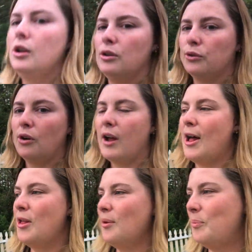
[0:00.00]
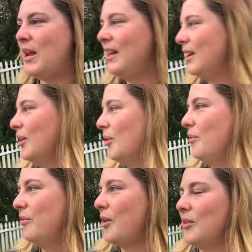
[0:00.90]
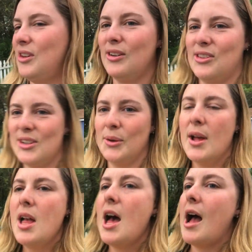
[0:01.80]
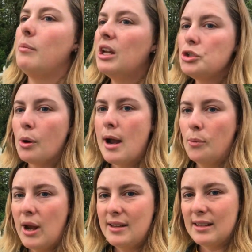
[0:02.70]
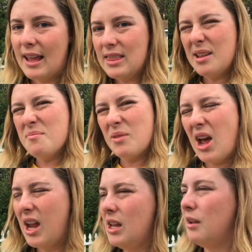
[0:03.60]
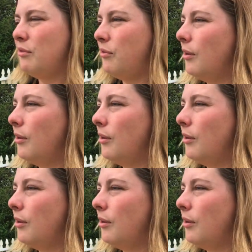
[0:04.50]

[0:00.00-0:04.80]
those are all jalapeno volunteers too. I'm gonna try to wait to let them kind of